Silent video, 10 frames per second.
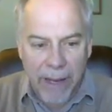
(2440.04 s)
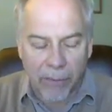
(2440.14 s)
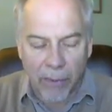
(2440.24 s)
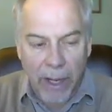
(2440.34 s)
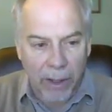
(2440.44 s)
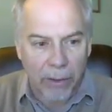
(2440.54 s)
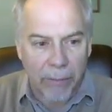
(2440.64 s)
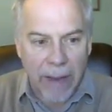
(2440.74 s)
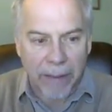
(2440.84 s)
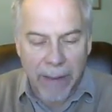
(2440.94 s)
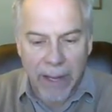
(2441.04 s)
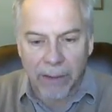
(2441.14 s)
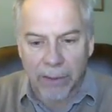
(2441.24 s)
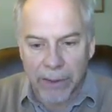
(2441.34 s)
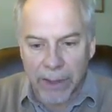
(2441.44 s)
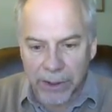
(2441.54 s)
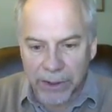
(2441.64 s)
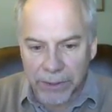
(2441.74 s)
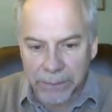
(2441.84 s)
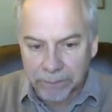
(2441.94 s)
regular mathematical
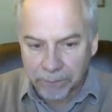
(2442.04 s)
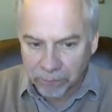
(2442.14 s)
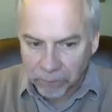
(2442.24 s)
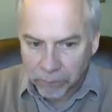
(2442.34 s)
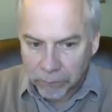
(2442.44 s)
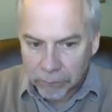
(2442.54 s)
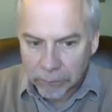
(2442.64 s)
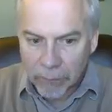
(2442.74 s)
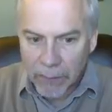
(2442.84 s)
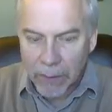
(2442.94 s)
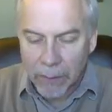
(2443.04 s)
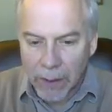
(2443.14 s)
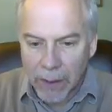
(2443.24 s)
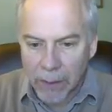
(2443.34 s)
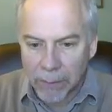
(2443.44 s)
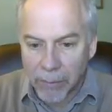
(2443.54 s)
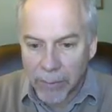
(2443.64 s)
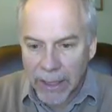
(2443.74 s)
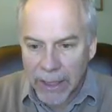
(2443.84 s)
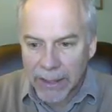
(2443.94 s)
induction. But
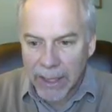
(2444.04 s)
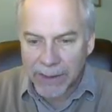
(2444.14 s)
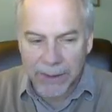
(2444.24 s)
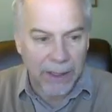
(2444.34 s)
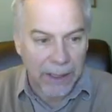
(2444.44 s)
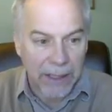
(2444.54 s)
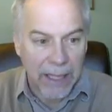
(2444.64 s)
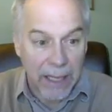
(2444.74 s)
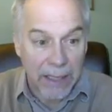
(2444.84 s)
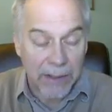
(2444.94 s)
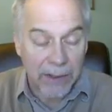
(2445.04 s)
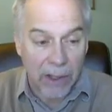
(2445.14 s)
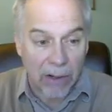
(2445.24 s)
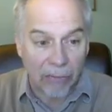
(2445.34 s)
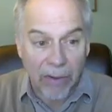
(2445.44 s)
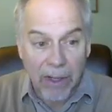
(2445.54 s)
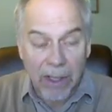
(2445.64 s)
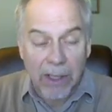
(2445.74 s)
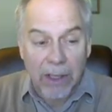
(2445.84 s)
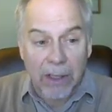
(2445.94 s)
we had that sticky case of,
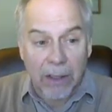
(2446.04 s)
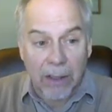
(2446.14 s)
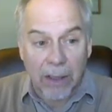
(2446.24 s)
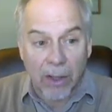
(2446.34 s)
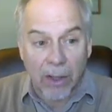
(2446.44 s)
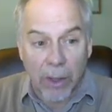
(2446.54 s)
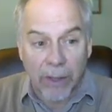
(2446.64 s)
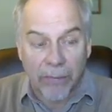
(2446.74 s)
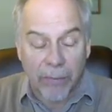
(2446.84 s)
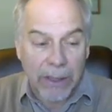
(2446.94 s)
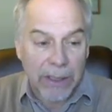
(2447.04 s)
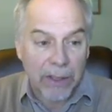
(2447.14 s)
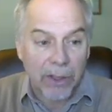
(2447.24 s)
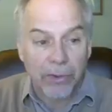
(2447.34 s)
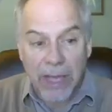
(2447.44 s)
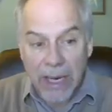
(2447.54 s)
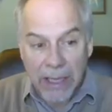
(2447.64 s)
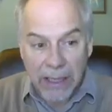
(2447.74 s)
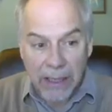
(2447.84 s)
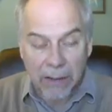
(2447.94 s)
what if we didn't use
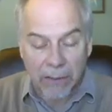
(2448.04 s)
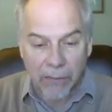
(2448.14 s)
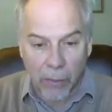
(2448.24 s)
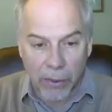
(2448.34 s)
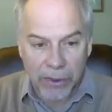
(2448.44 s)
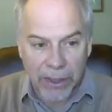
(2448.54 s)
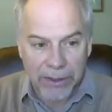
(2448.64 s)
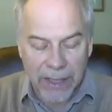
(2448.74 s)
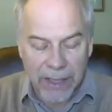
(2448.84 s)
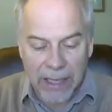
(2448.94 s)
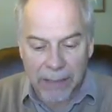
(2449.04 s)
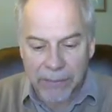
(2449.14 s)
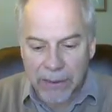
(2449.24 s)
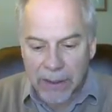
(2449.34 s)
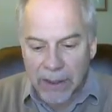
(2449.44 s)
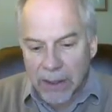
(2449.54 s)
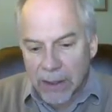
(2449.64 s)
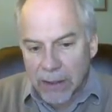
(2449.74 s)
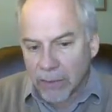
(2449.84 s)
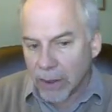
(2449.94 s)
any 4-cent stamps?
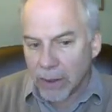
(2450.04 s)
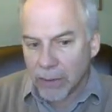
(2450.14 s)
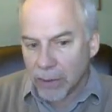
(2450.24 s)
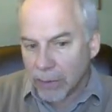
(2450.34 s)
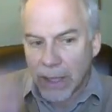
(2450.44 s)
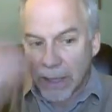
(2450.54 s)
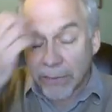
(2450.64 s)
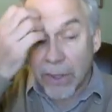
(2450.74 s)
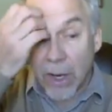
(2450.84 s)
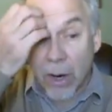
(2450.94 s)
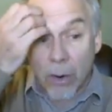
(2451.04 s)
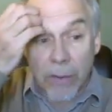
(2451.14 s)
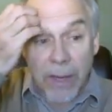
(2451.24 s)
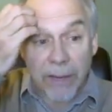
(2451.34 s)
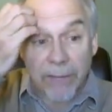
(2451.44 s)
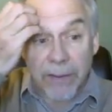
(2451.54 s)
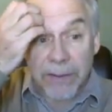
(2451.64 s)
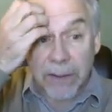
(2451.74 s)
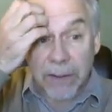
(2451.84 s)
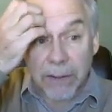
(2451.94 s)
Well, you have to know that if
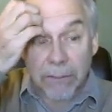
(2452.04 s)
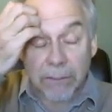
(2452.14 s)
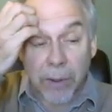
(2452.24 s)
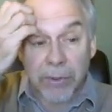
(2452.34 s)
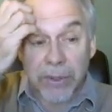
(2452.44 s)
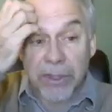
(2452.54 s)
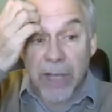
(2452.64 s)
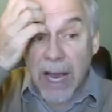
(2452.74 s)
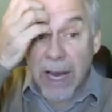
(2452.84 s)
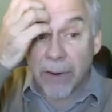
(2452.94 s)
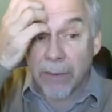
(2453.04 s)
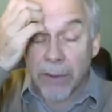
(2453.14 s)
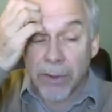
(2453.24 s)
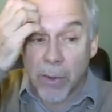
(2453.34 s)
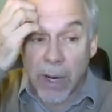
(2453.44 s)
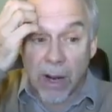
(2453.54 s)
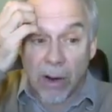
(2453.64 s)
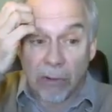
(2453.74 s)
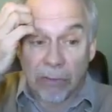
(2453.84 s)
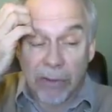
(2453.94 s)
it's a postage higher than
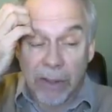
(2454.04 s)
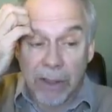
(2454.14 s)
12,